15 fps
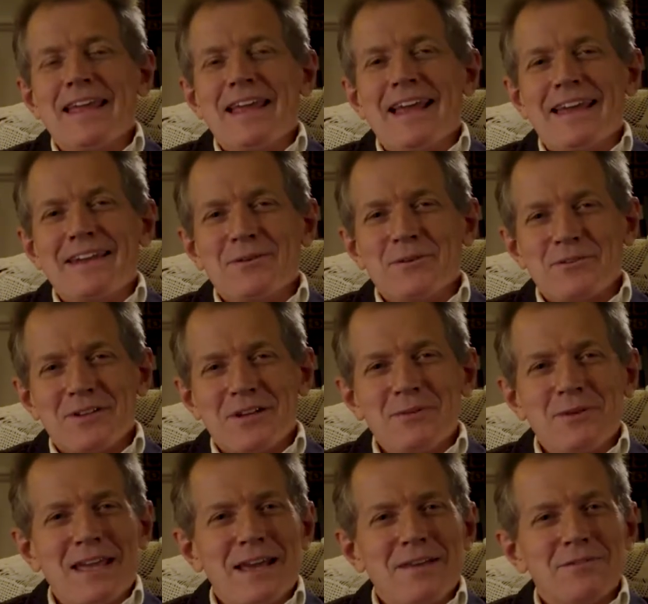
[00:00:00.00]
And also,
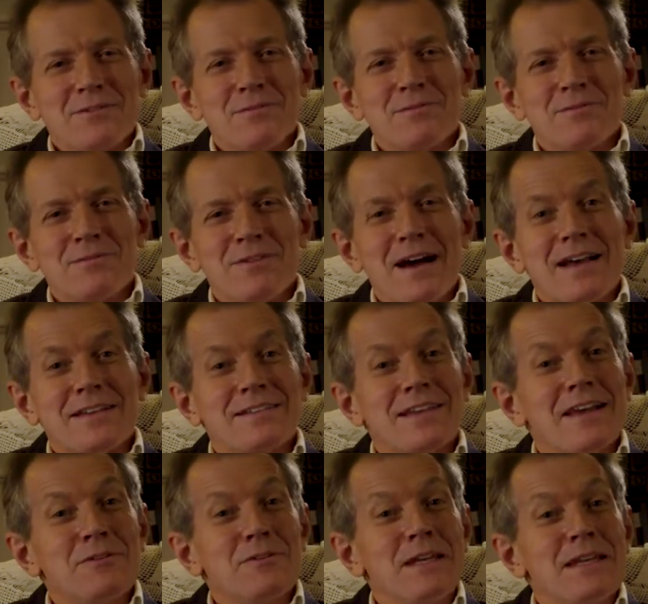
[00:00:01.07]
we have some
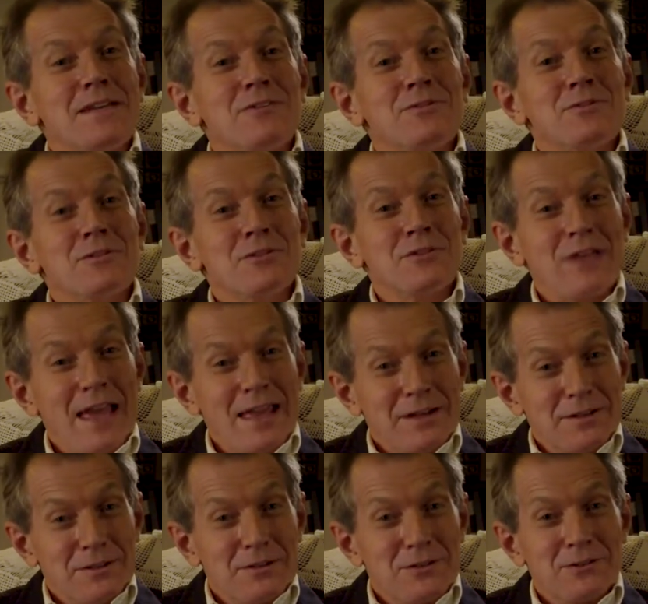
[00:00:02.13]
fireside readings for
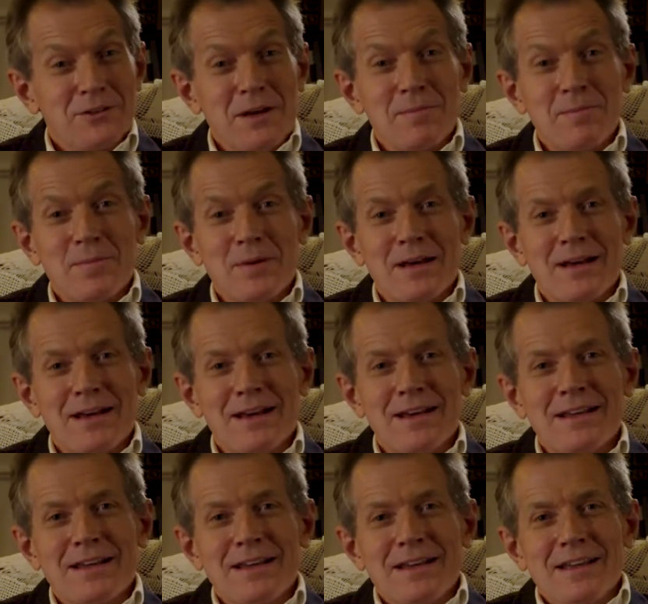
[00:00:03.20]
sale, some uh,
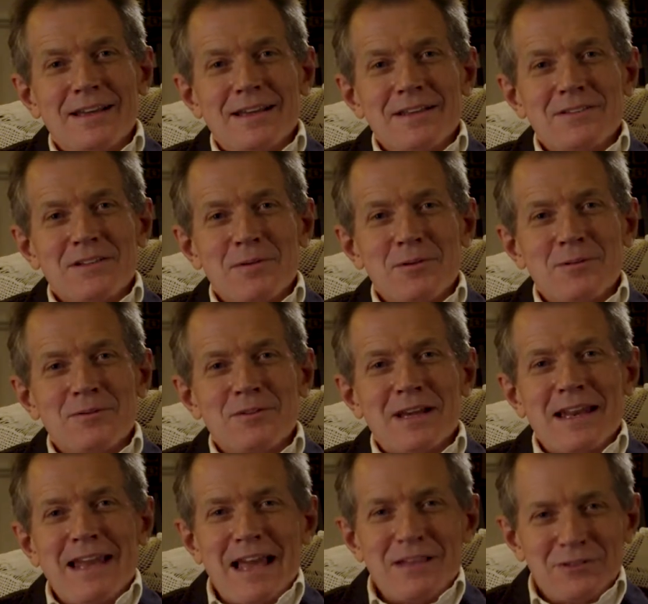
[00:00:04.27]
some of the
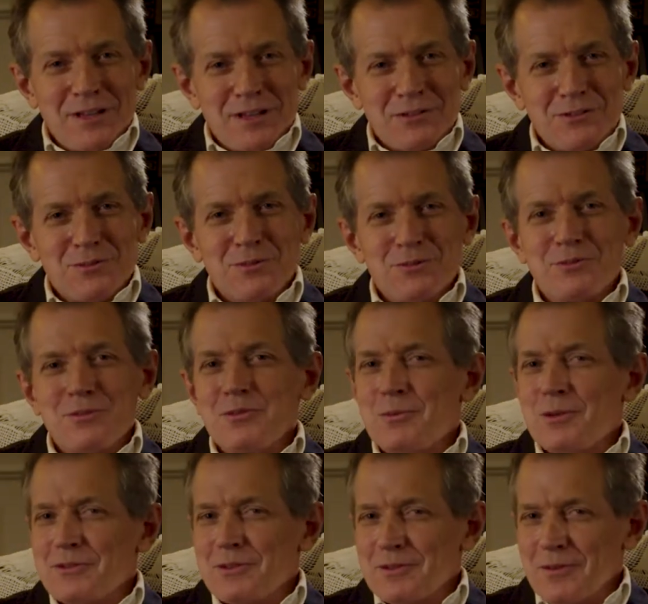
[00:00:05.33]
classics
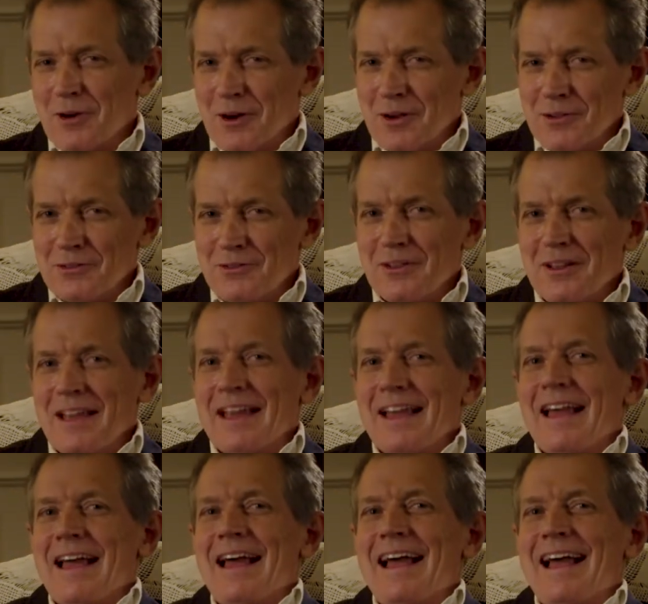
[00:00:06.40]
Wizard of Oz,
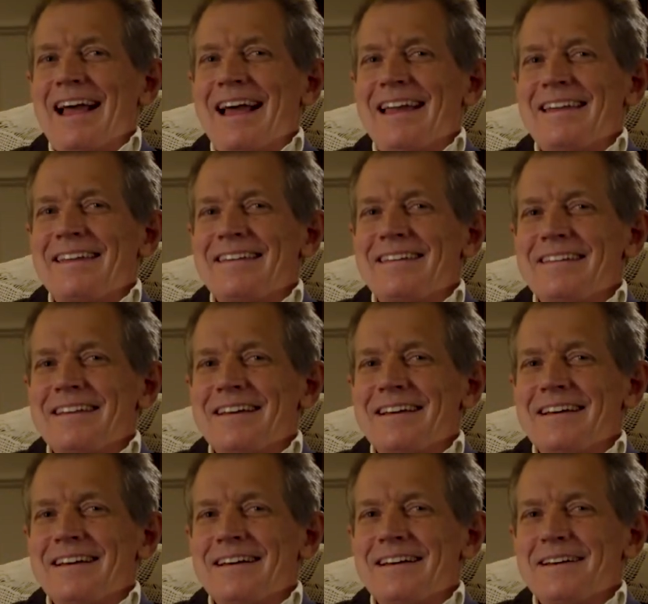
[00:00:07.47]
and
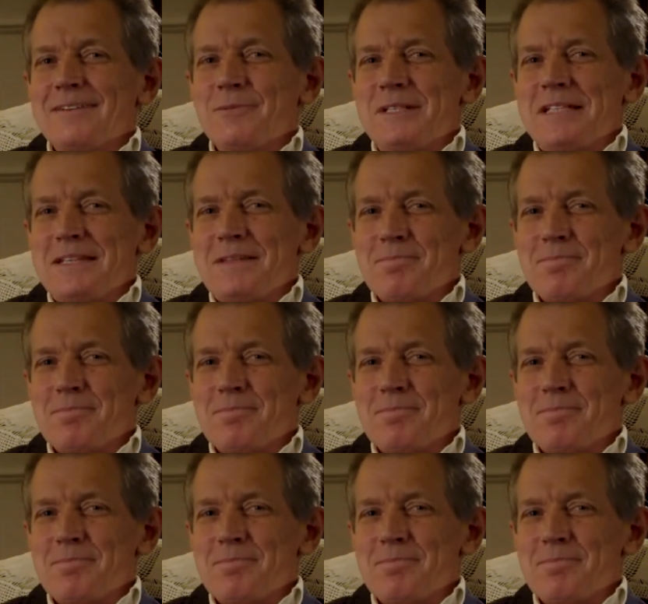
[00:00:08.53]
uh, Winnie the